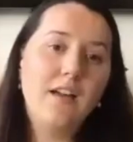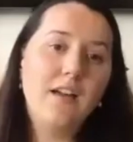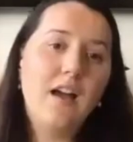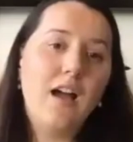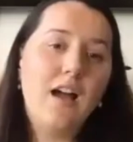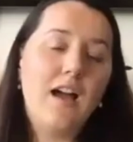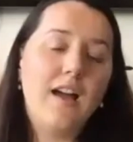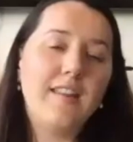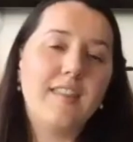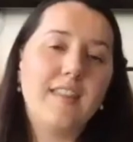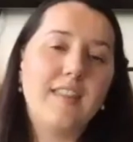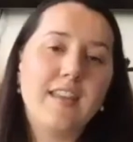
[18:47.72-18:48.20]

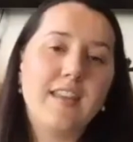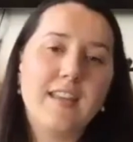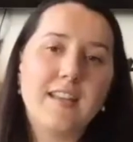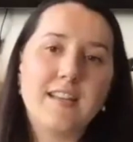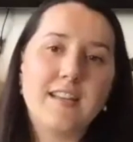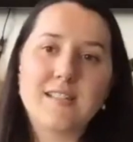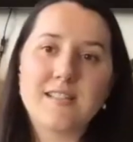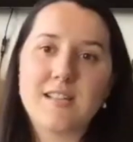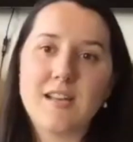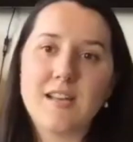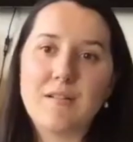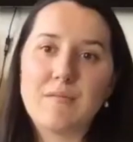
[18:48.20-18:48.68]
I think
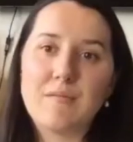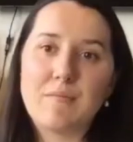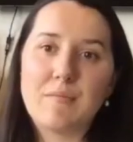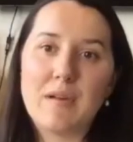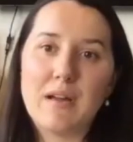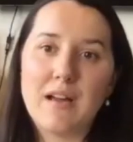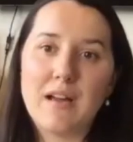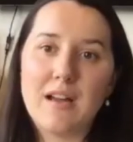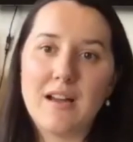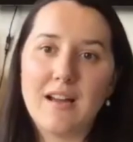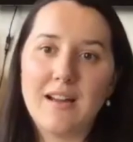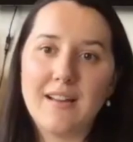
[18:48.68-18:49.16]
it's
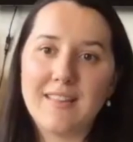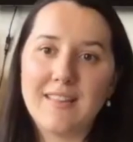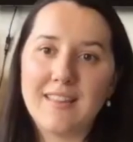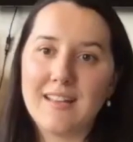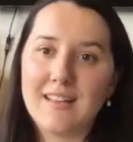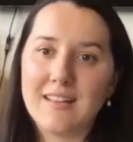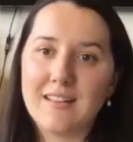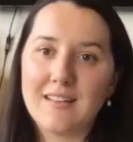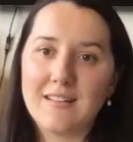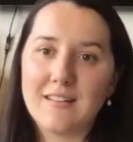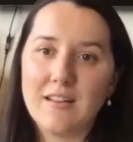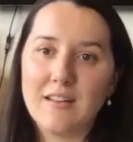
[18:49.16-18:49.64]

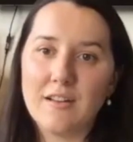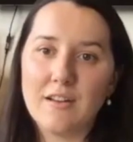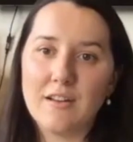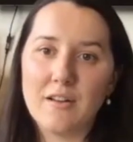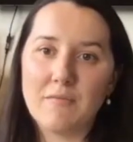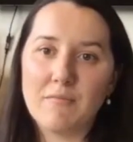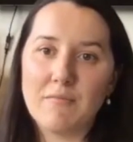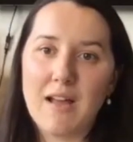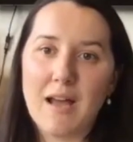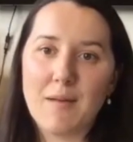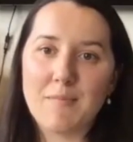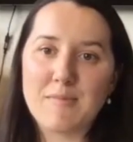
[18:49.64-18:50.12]

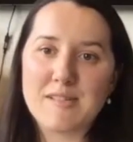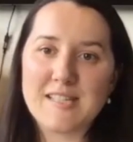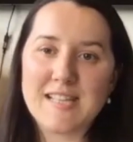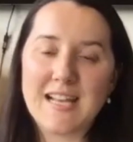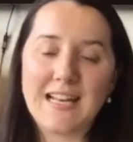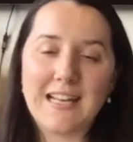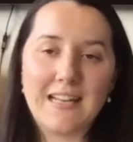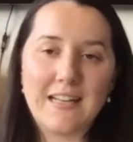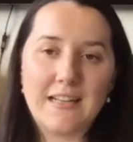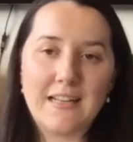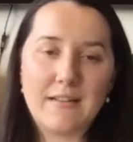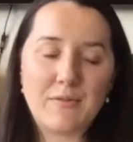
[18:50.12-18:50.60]

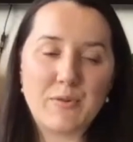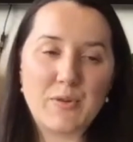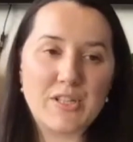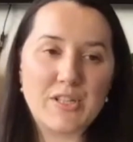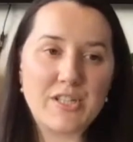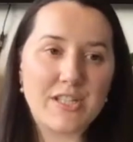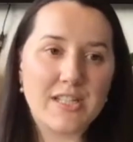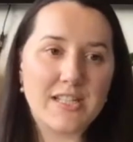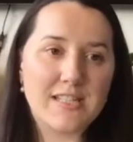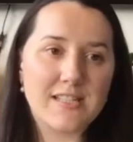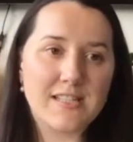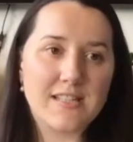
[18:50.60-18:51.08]
Amboseli,
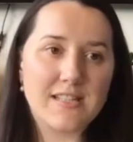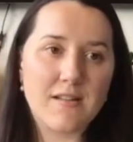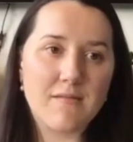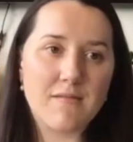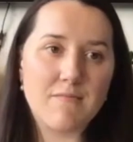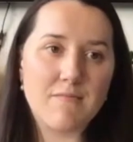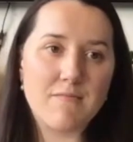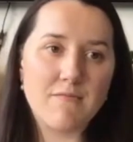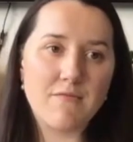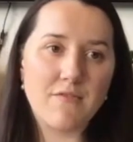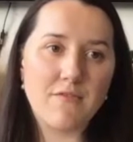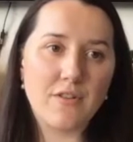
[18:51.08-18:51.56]
which is
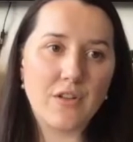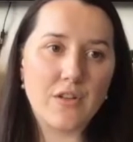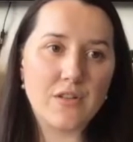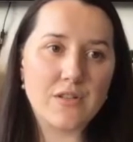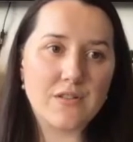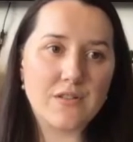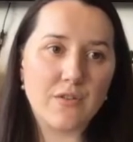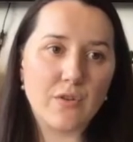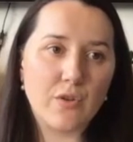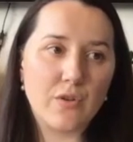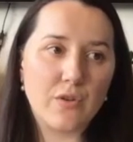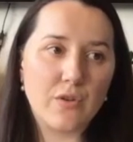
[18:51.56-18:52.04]
for
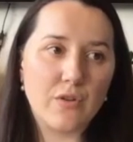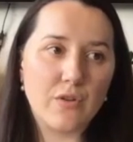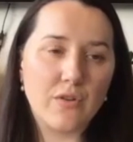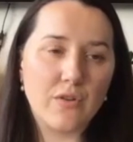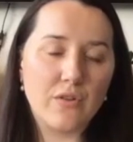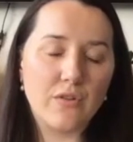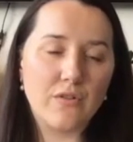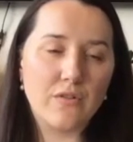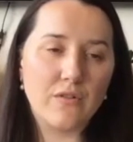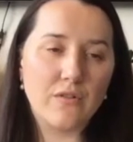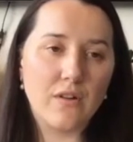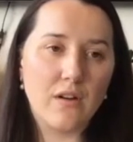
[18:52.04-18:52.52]
those of you
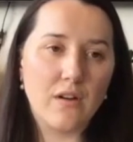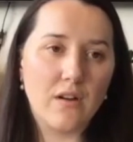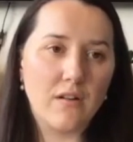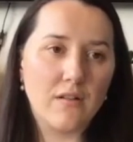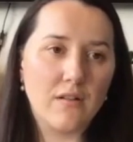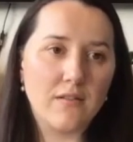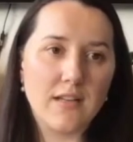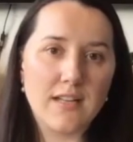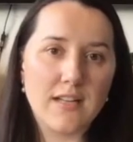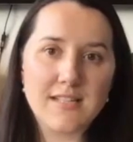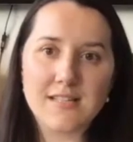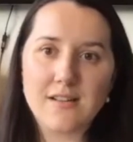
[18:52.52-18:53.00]
who
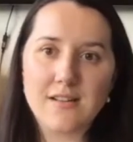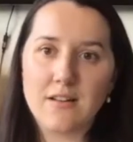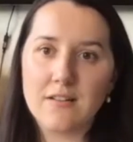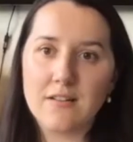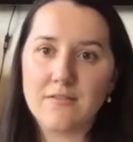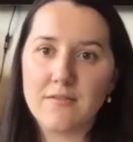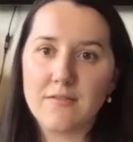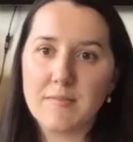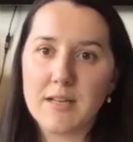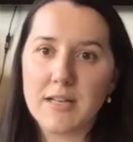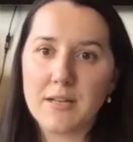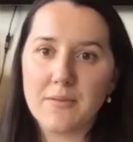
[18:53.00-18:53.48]
aren't
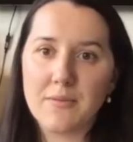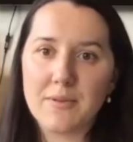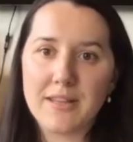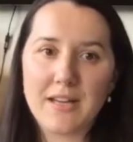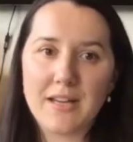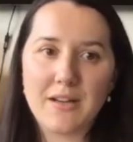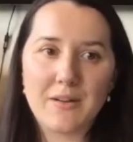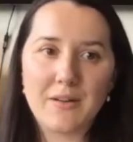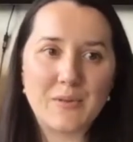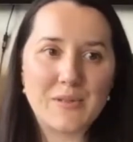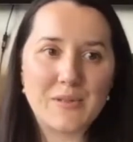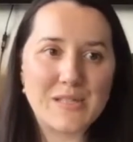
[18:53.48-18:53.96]
necessarily familiar with
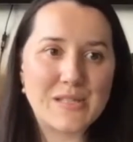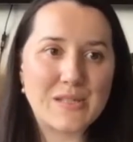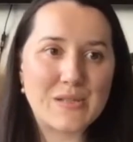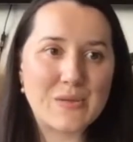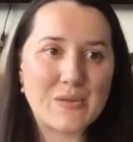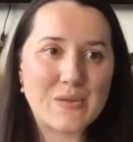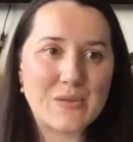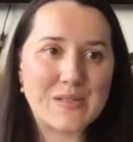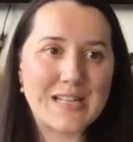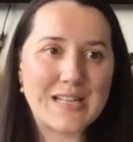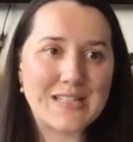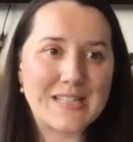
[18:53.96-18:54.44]
that, want to
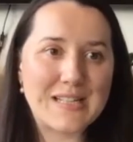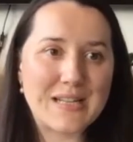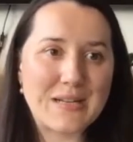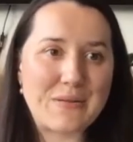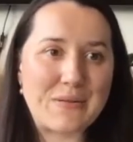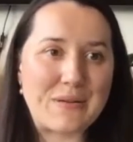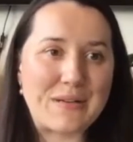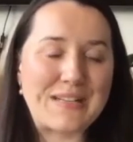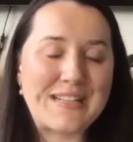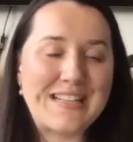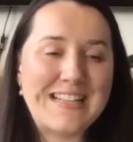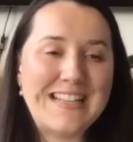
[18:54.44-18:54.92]
talk down to
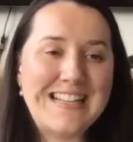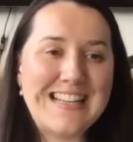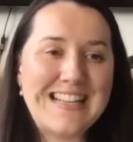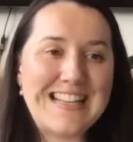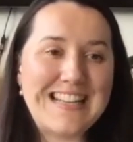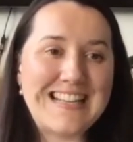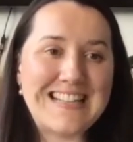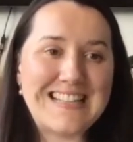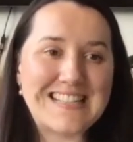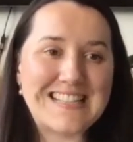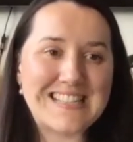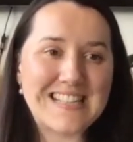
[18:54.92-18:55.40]
anyone,
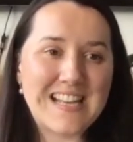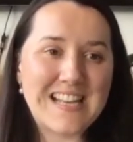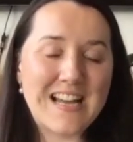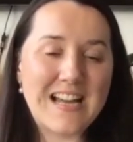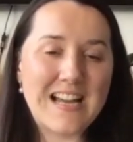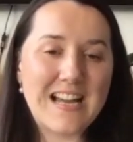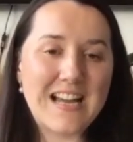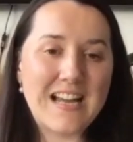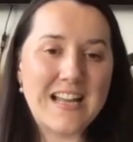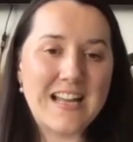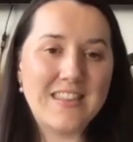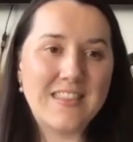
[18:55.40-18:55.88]
is
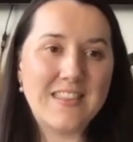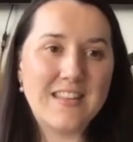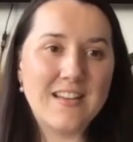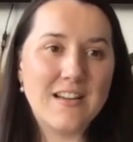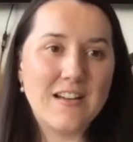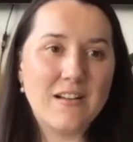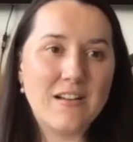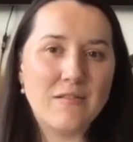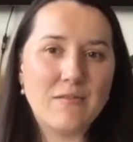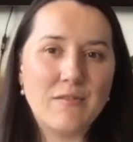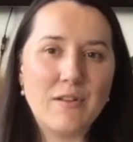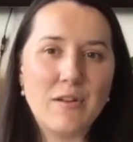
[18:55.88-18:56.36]

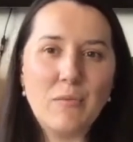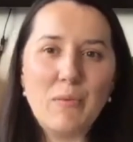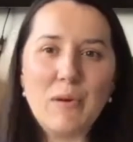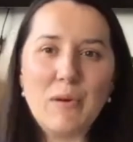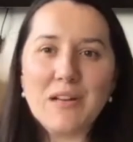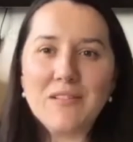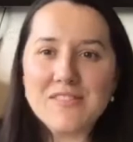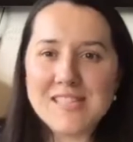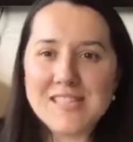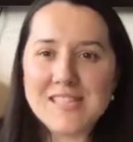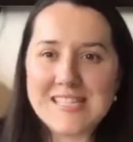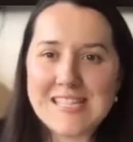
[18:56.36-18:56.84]
you will
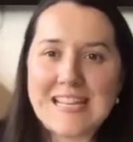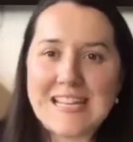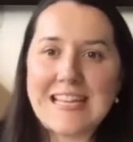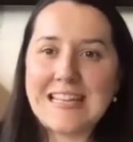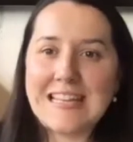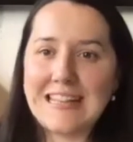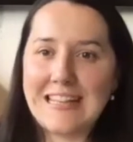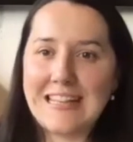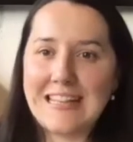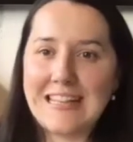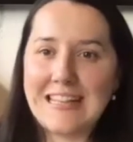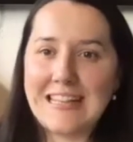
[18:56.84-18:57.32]
have
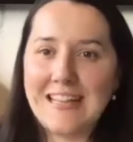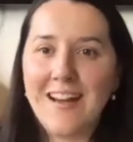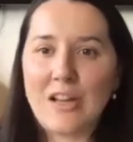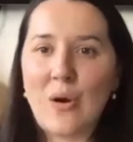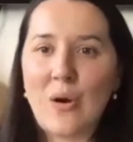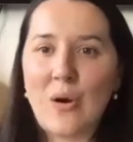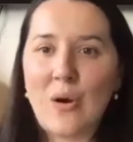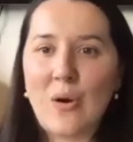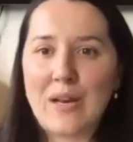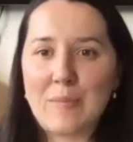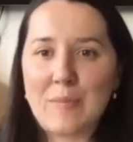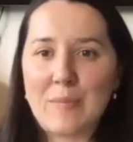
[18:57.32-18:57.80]
seen the
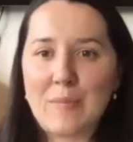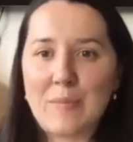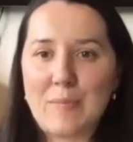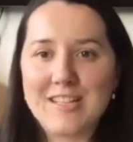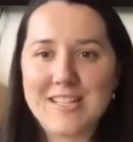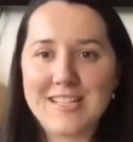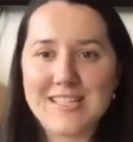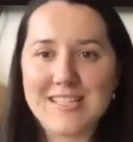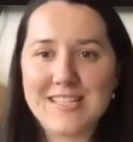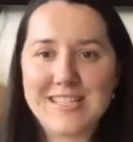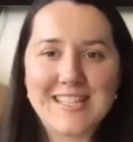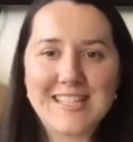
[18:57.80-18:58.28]
iconic
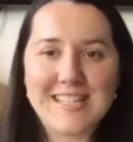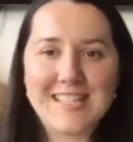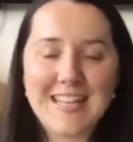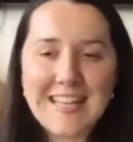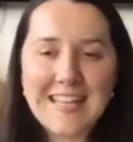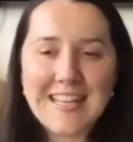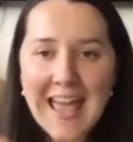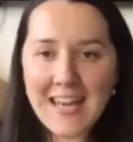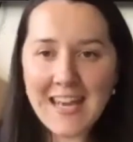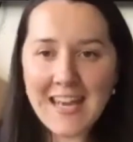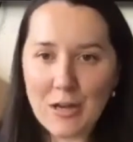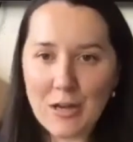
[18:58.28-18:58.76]
pictures. It's
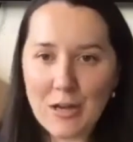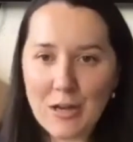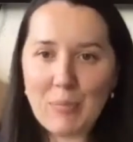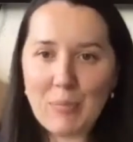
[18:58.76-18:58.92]
the Kenya